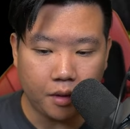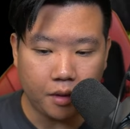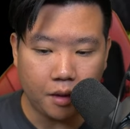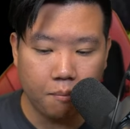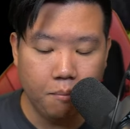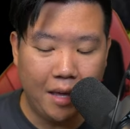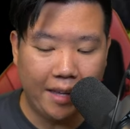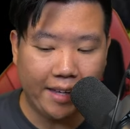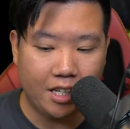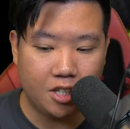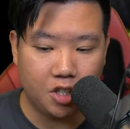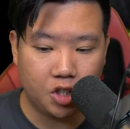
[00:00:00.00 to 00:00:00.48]

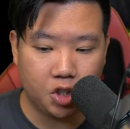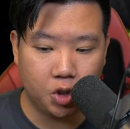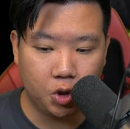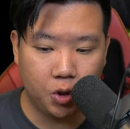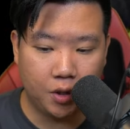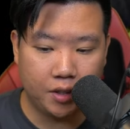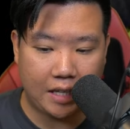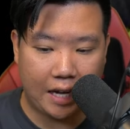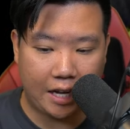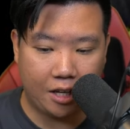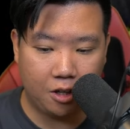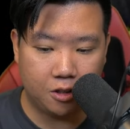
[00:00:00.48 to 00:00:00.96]
making
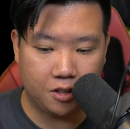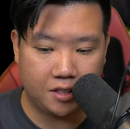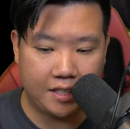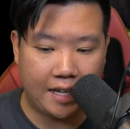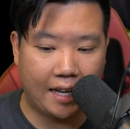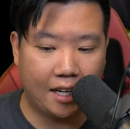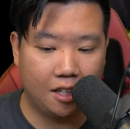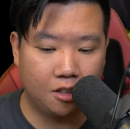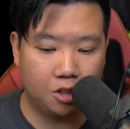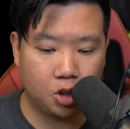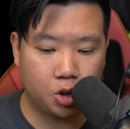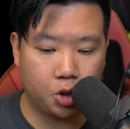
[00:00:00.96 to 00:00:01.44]
sure that your
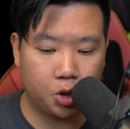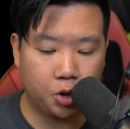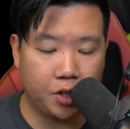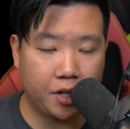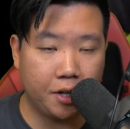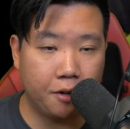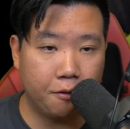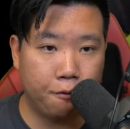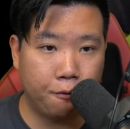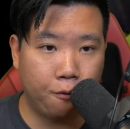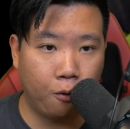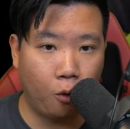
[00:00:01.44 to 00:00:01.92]
talent
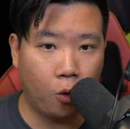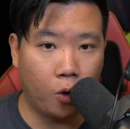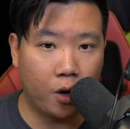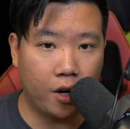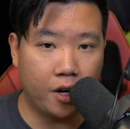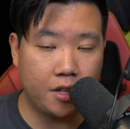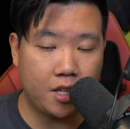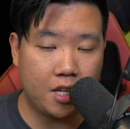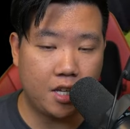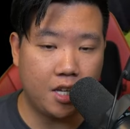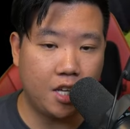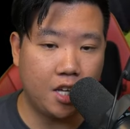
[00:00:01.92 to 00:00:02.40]
tree
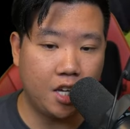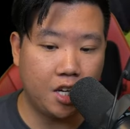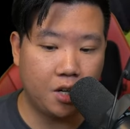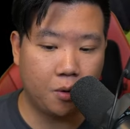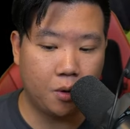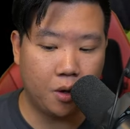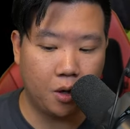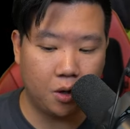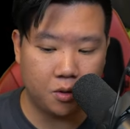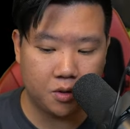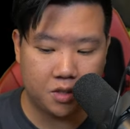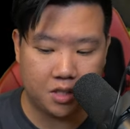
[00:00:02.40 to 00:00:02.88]
for the
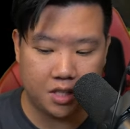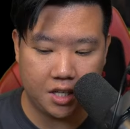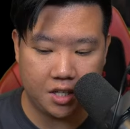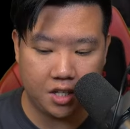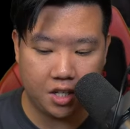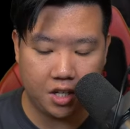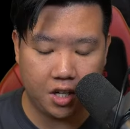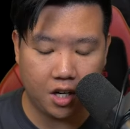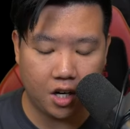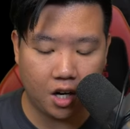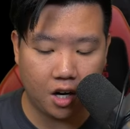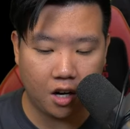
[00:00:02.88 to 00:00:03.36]
heroes in
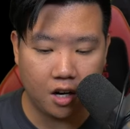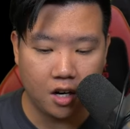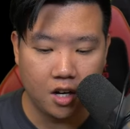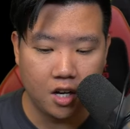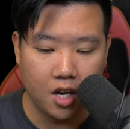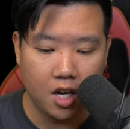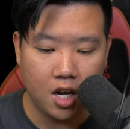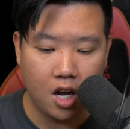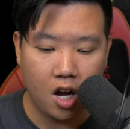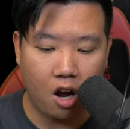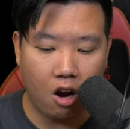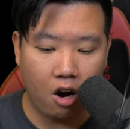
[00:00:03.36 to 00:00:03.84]
here
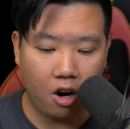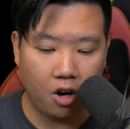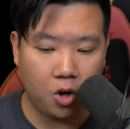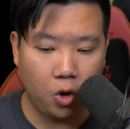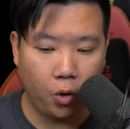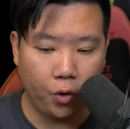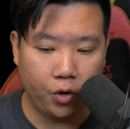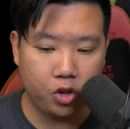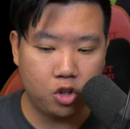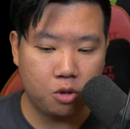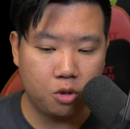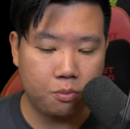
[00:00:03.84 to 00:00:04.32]
are
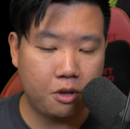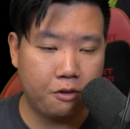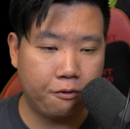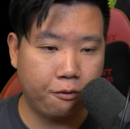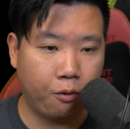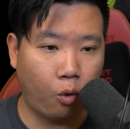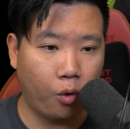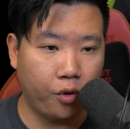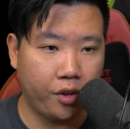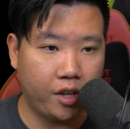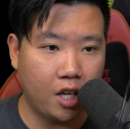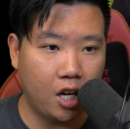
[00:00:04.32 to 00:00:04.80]
going to be
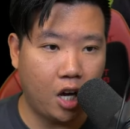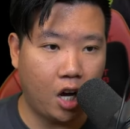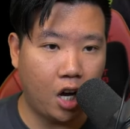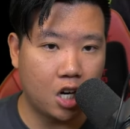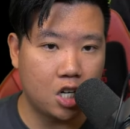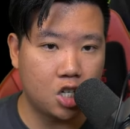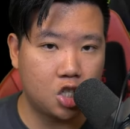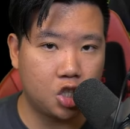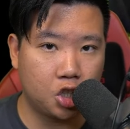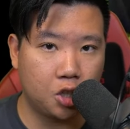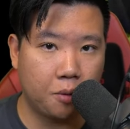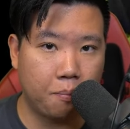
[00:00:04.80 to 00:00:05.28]
for the
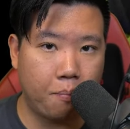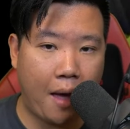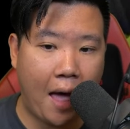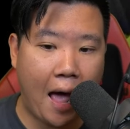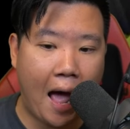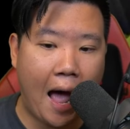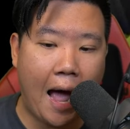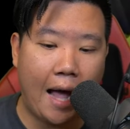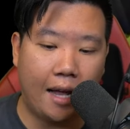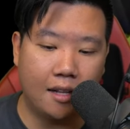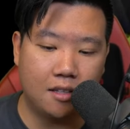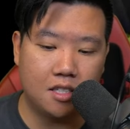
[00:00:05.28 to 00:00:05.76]
hunter
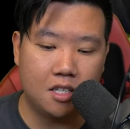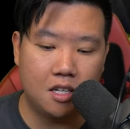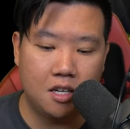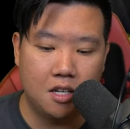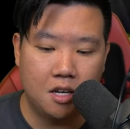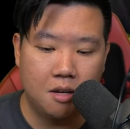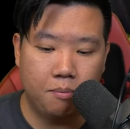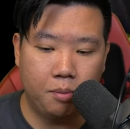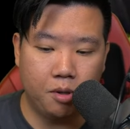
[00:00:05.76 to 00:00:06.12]
path,